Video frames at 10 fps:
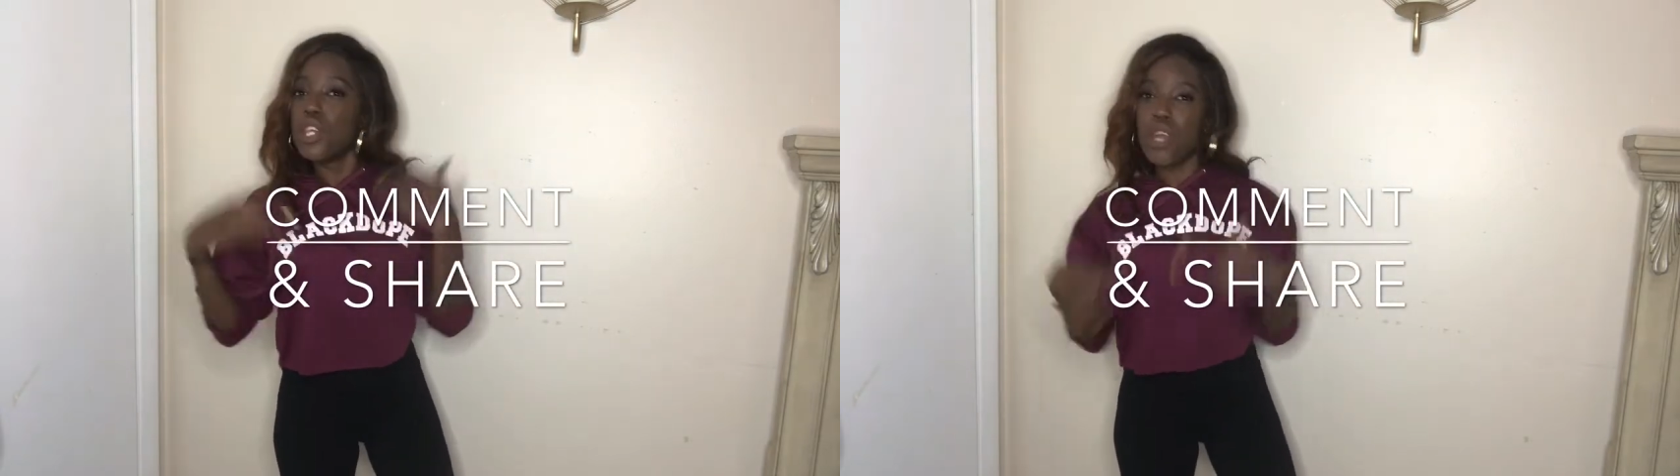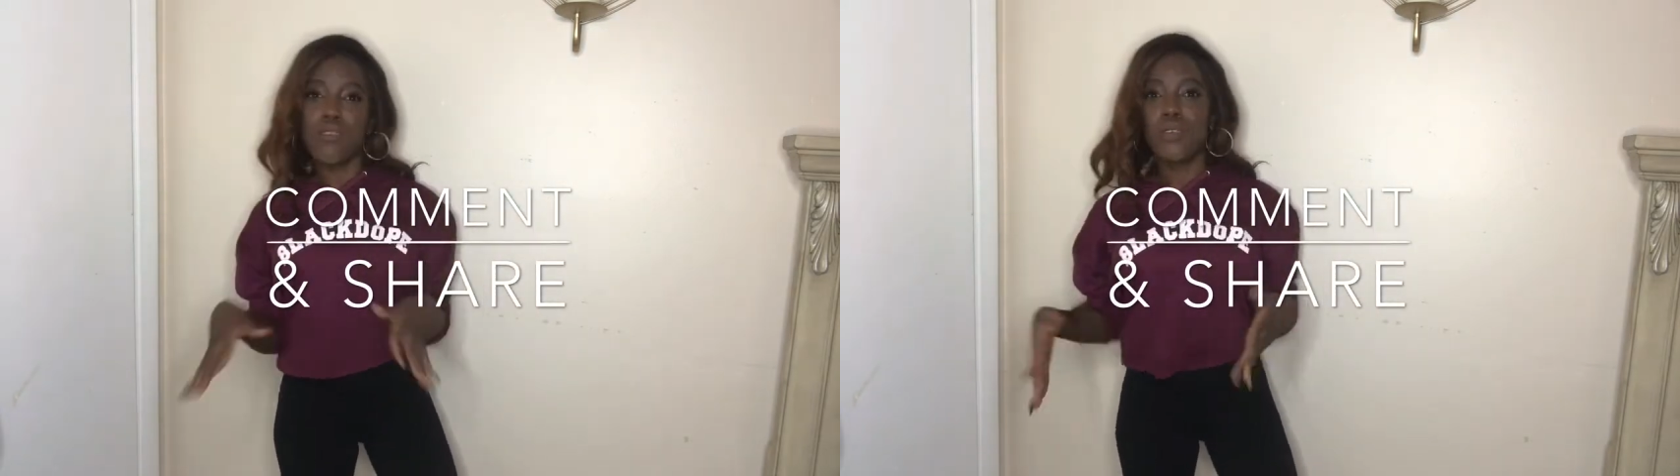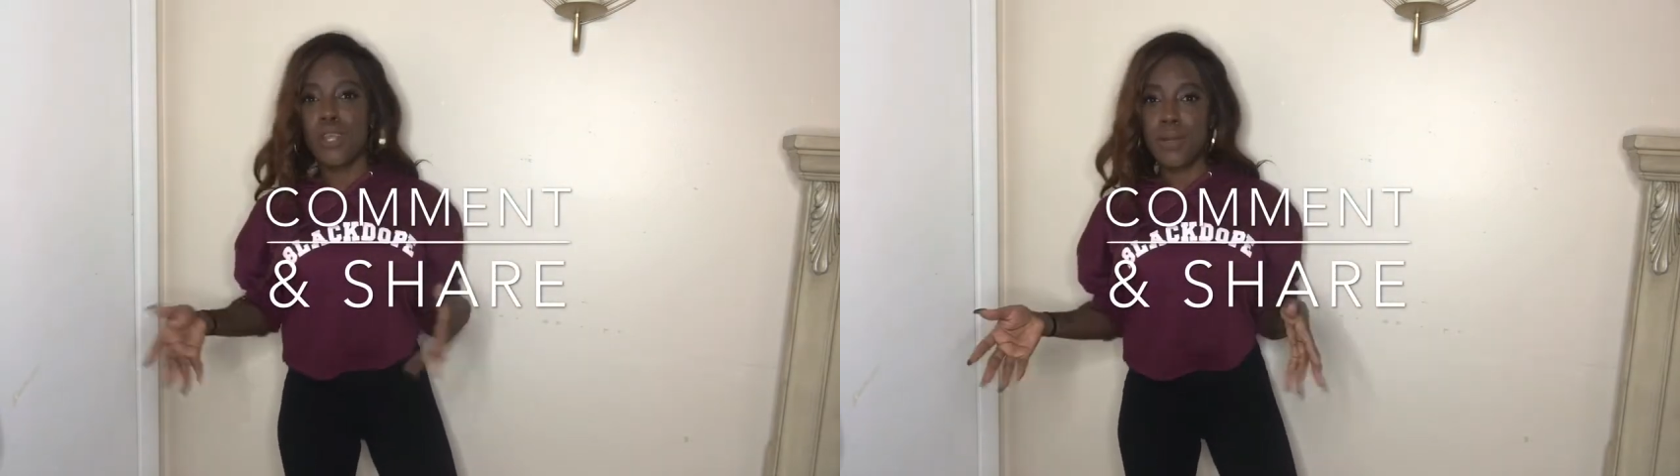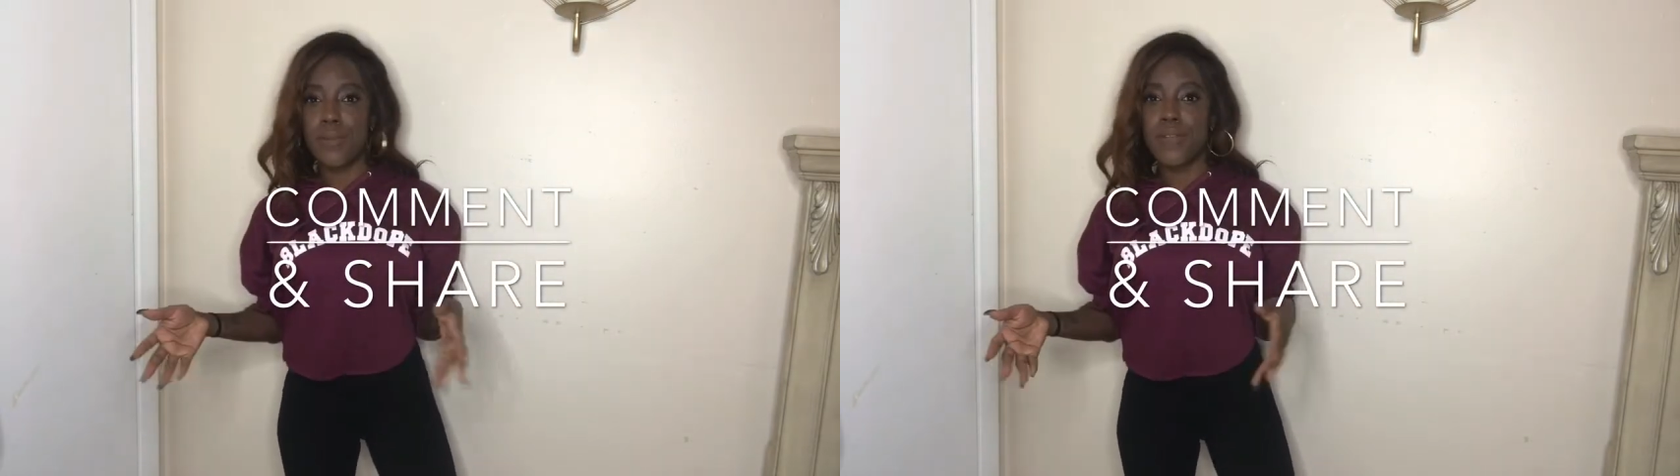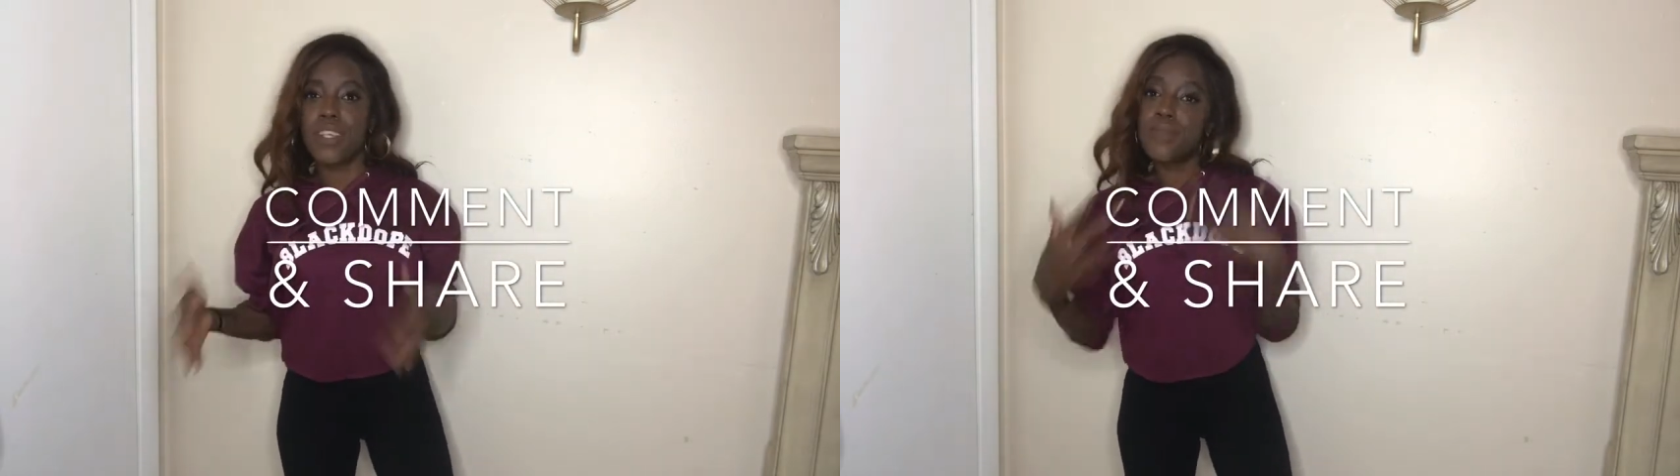y'all don't care about
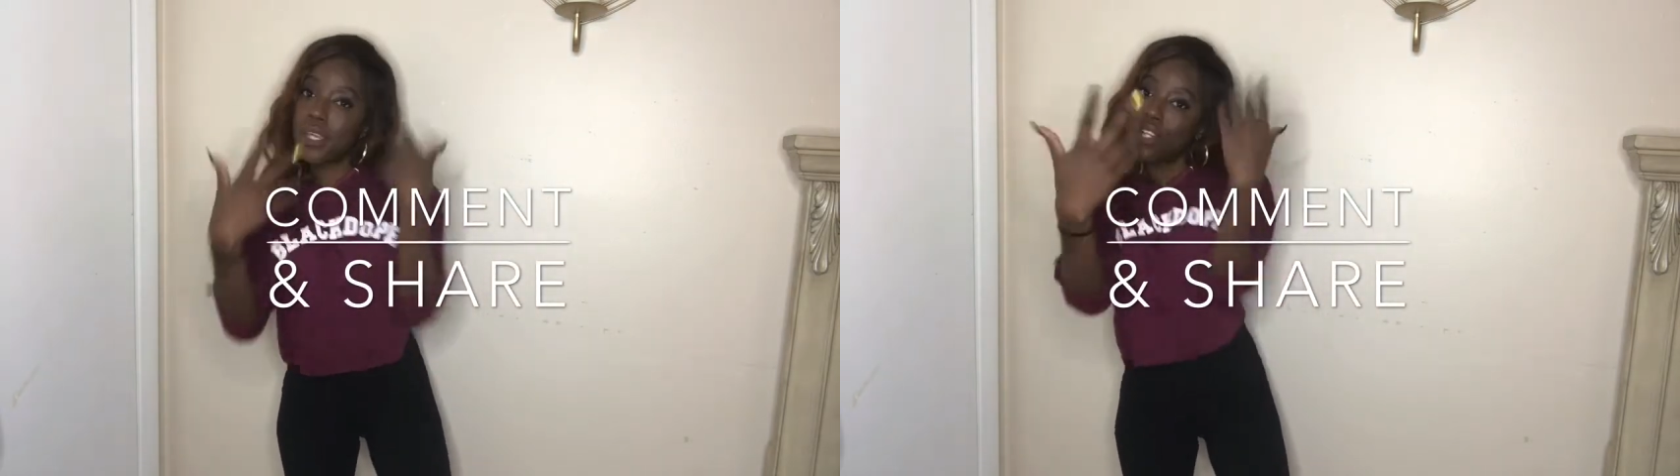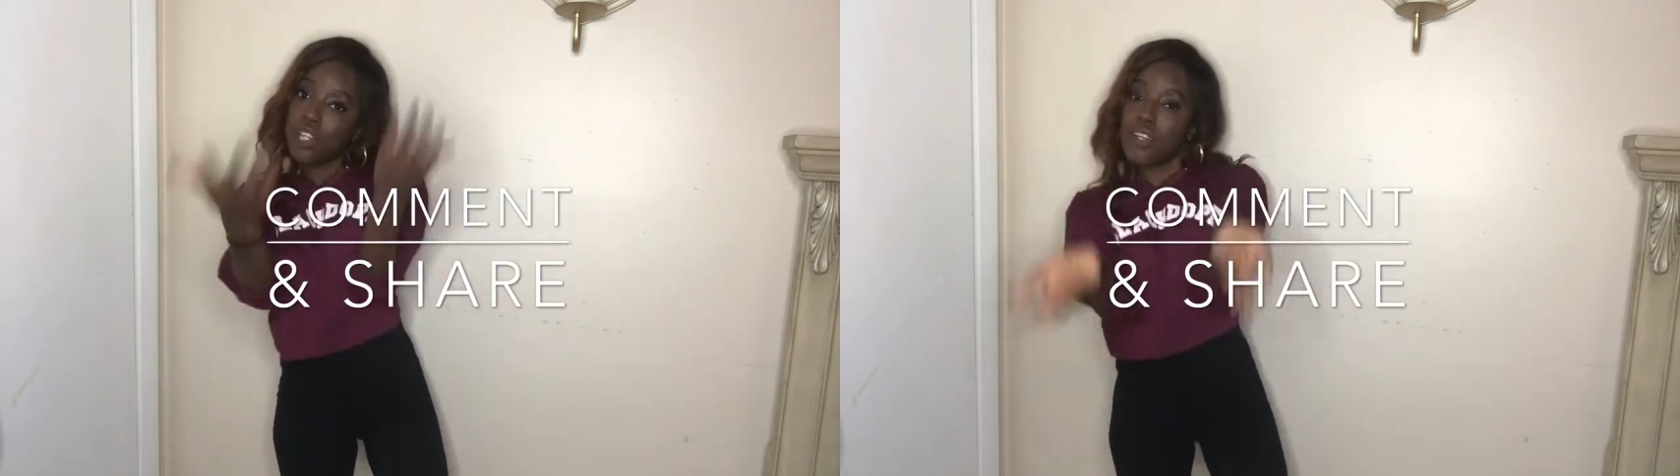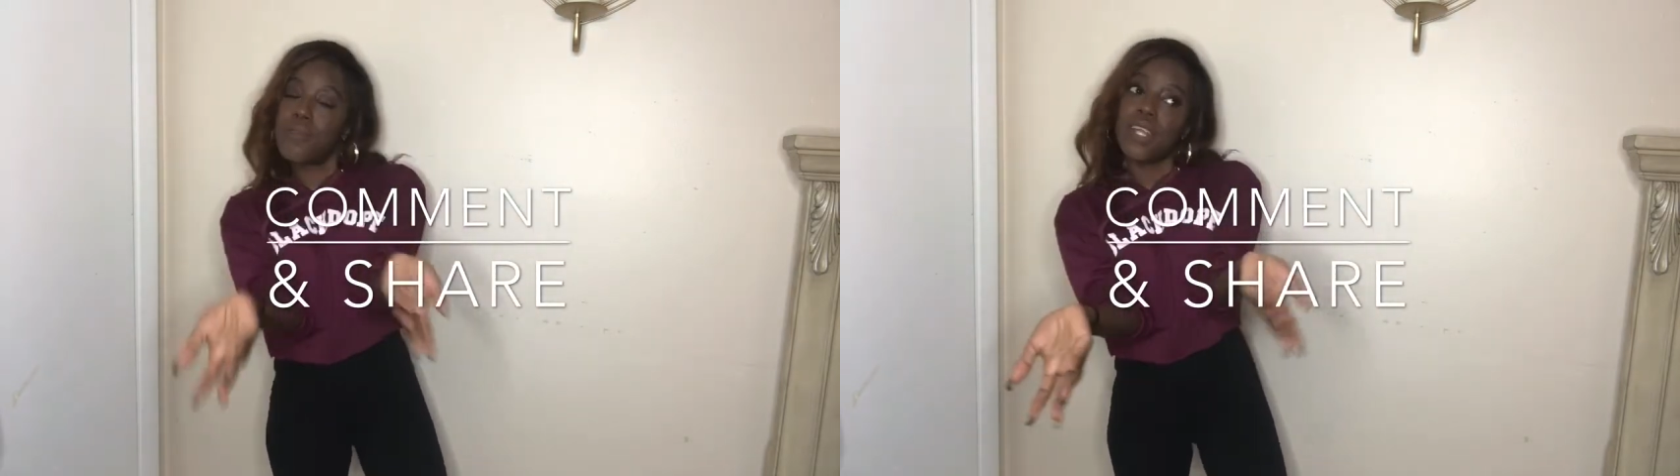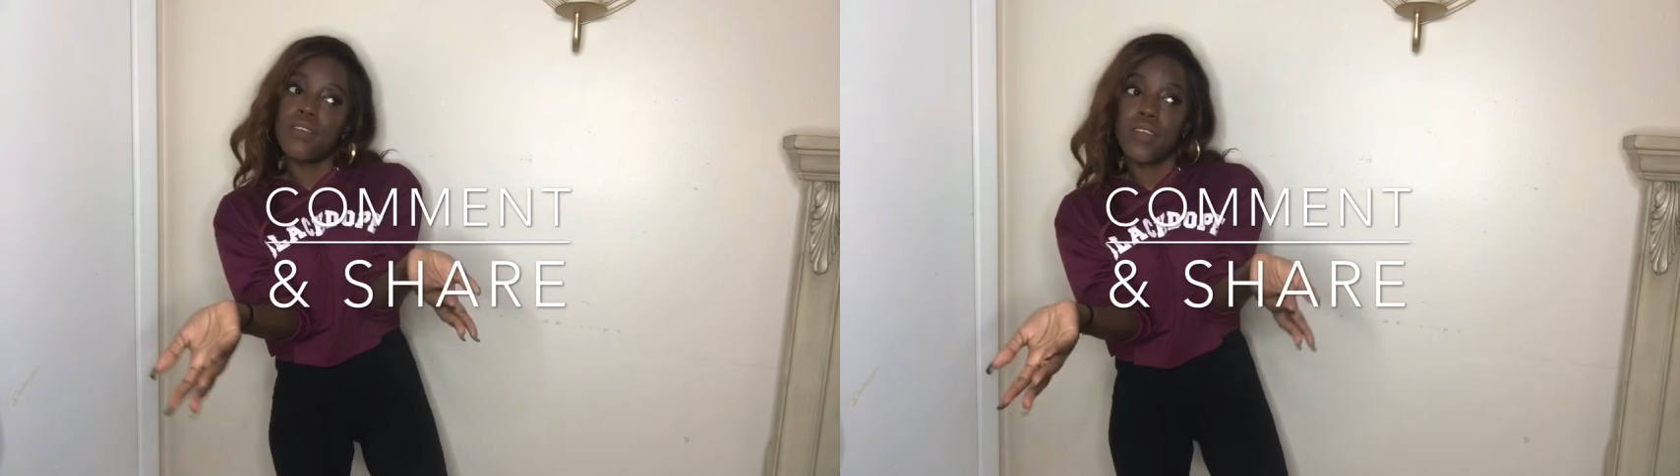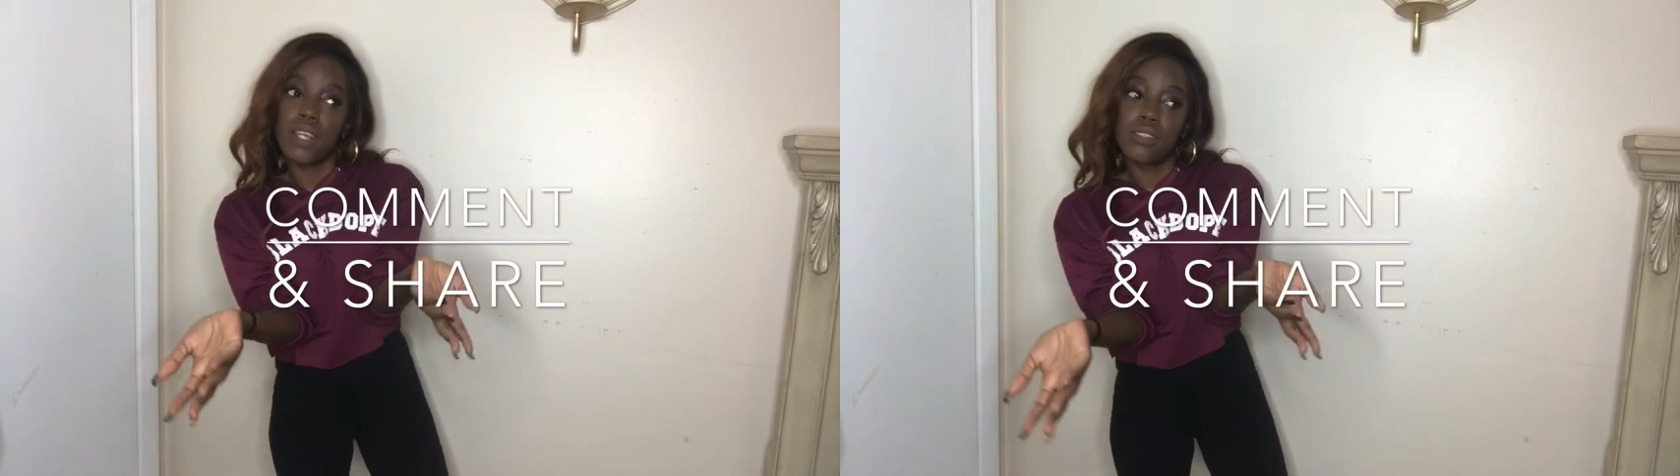my friends because y'all are my
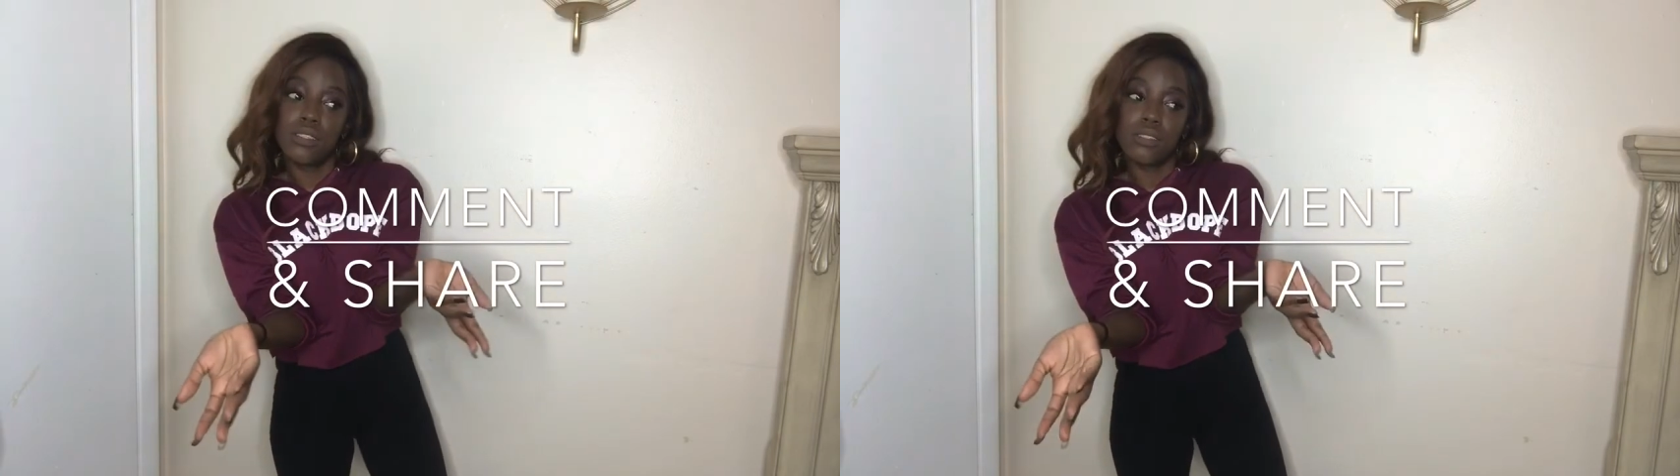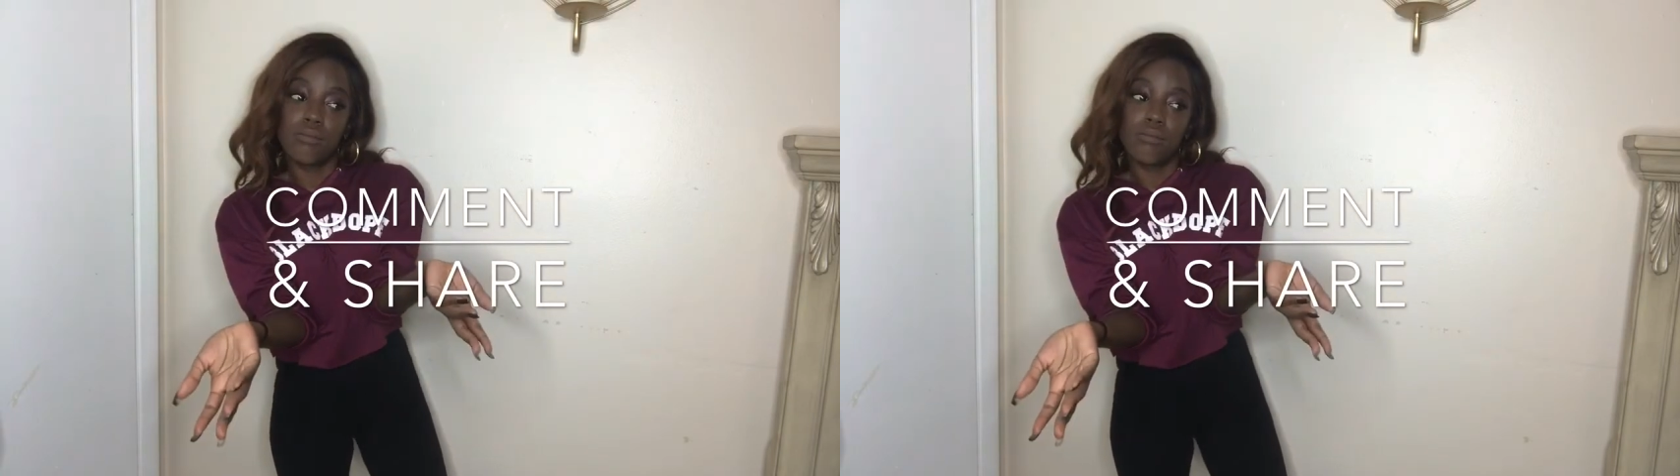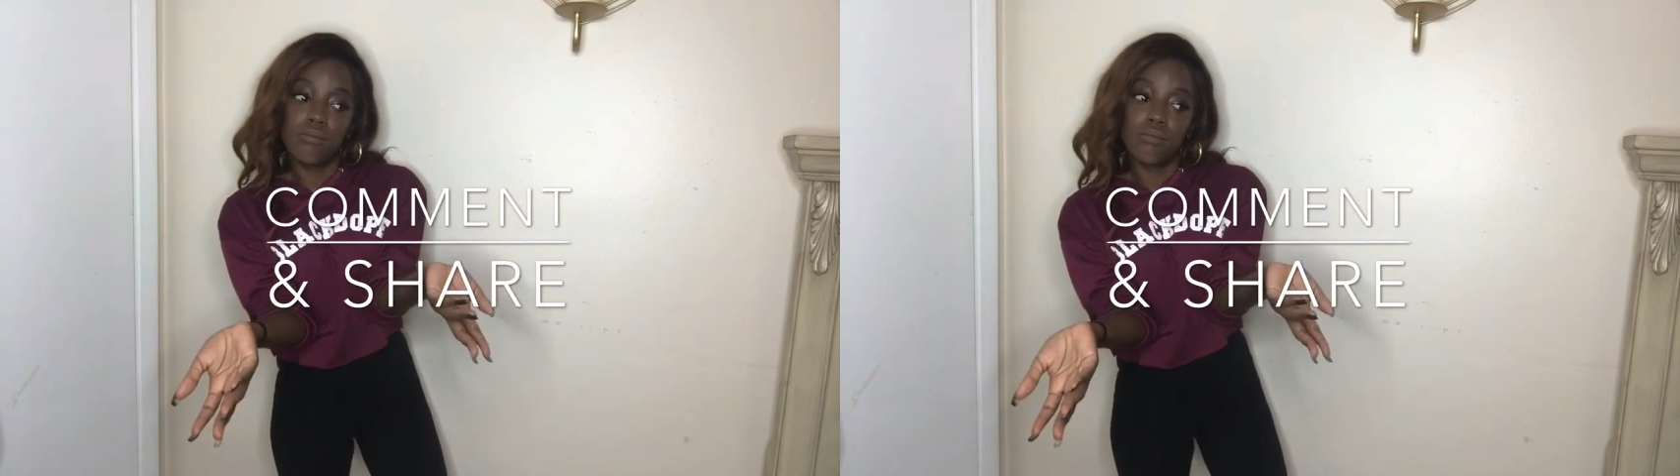new friends